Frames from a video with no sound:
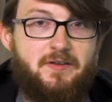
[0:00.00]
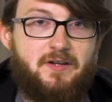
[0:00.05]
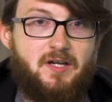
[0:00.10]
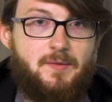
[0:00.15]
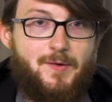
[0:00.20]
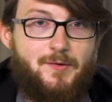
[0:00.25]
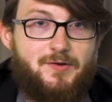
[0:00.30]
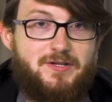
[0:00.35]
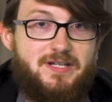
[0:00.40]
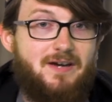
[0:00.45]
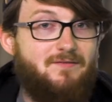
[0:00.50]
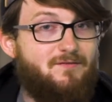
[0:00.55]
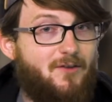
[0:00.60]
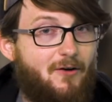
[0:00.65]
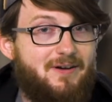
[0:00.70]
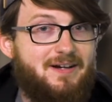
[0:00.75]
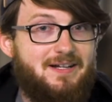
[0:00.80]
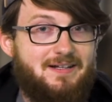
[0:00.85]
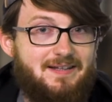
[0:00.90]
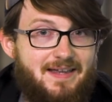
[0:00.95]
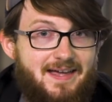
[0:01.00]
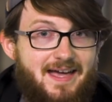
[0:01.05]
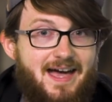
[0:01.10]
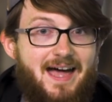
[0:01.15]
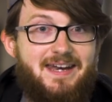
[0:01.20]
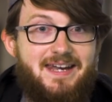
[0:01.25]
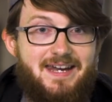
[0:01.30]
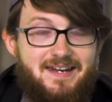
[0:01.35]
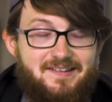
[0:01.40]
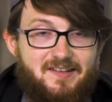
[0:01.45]
of the community a very clear
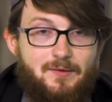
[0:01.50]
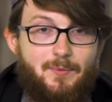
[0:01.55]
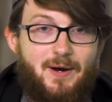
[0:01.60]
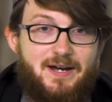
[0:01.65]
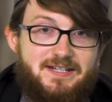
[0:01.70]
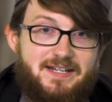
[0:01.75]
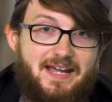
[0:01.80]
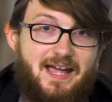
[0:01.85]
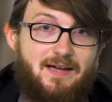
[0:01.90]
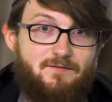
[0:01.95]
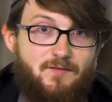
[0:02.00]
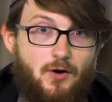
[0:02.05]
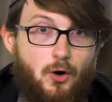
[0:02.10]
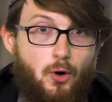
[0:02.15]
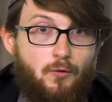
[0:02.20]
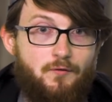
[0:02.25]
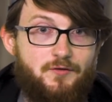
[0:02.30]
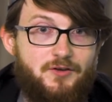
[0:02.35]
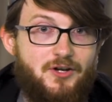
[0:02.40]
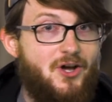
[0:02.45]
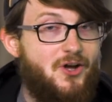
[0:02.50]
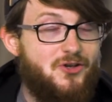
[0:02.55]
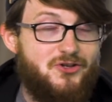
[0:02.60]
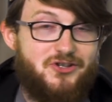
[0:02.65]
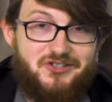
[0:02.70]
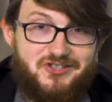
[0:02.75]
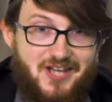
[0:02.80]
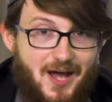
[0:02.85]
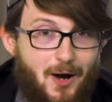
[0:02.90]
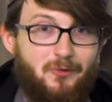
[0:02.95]
and easy way to get involved.
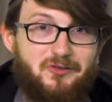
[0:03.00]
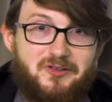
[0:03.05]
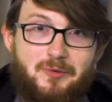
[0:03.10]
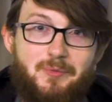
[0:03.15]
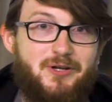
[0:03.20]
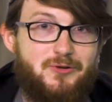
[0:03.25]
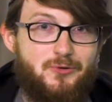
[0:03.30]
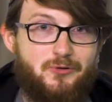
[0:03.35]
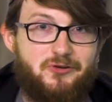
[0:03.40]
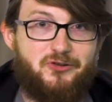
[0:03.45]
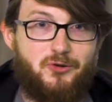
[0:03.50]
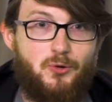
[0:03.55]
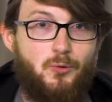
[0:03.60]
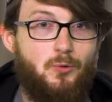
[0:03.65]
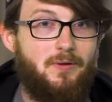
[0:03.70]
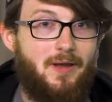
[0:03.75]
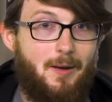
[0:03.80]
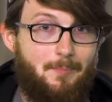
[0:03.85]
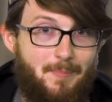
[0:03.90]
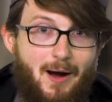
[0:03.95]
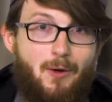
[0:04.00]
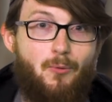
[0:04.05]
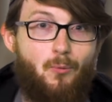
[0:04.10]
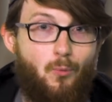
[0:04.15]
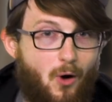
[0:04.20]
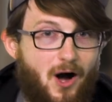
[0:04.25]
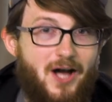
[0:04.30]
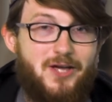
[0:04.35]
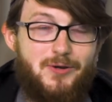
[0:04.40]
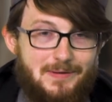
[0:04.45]
Just tell someone in your school about
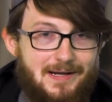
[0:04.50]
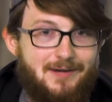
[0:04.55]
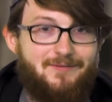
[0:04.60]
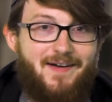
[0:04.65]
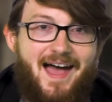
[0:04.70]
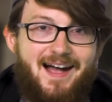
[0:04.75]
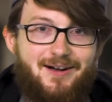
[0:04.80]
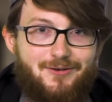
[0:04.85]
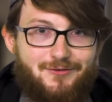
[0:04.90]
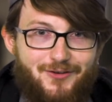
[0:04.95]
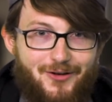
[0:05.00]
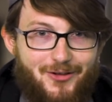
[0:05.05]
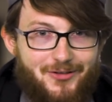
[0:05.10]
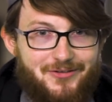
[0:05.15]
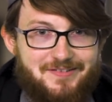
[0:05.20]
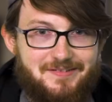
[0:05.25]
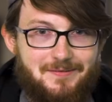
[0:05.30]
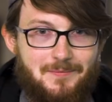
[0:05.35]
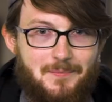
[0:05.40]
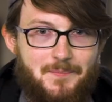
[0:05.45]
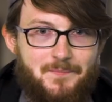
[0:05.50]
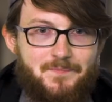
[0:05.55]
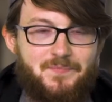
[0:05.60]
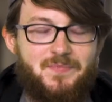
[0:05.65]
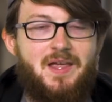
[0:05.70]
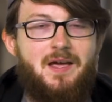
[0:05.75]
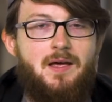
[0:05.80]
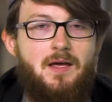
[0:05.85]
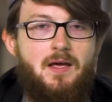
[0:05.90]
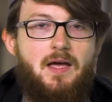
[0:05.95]
why you love hackathons.
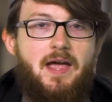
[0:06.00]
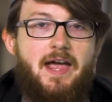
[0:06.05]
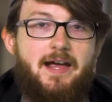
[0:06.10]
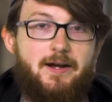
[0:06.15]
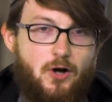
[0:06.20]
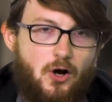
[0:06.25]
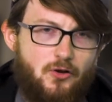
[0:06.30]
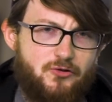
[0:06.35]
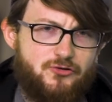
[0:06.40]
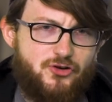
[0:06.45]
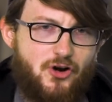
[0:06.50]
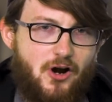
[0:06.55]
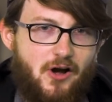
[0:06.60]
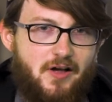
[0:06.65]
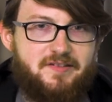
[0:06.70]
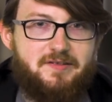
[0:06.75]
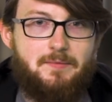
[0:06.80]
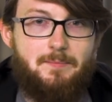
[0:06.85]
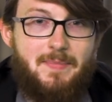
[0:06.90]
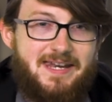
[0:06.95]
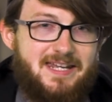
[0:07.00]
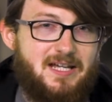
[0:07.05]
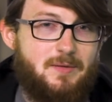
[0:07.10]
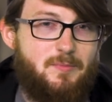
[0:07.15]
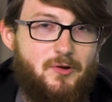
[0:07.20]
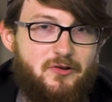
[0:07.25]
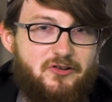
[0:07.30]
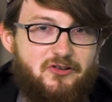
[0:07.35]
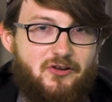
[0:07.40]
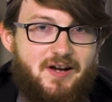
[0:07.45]
In contrast, many
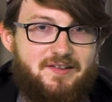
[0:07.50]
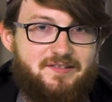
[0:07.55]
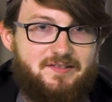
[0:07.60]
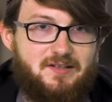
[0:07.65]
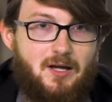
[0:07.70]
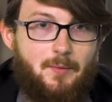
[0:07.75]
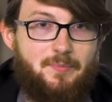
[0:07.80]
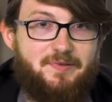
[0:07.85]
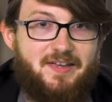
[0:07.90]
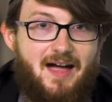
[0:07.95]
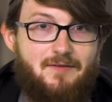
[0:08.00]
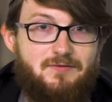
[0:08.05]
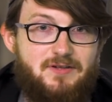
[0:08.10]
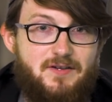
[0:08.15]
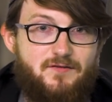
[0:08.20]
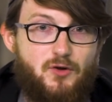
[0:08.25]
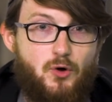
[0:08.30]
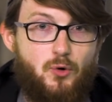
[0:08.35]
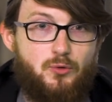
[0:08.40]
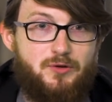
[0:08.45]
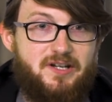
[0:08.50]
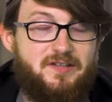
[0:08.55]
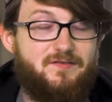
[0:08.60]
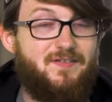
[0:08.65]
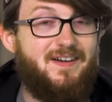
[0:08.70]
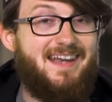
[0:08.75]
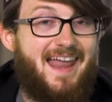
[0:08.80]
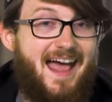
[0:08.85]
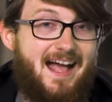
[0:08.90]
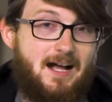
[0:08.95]
computer science clubs have difficulties
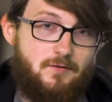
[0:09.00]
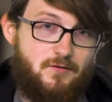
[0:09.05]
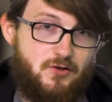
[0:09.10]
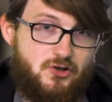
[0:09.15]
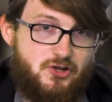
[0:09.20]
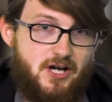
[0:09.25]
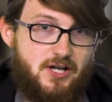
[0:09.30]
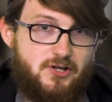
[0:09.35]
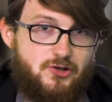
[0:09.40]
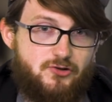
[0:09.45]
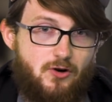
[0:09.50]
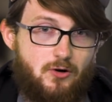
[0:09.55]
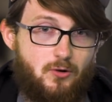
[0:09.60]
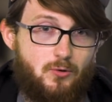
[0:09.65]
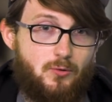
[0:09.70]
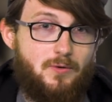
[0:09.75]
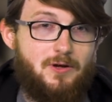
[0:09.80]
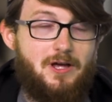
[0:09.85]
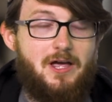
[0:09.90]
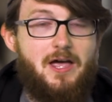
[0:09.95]
for lack of a shared struggle.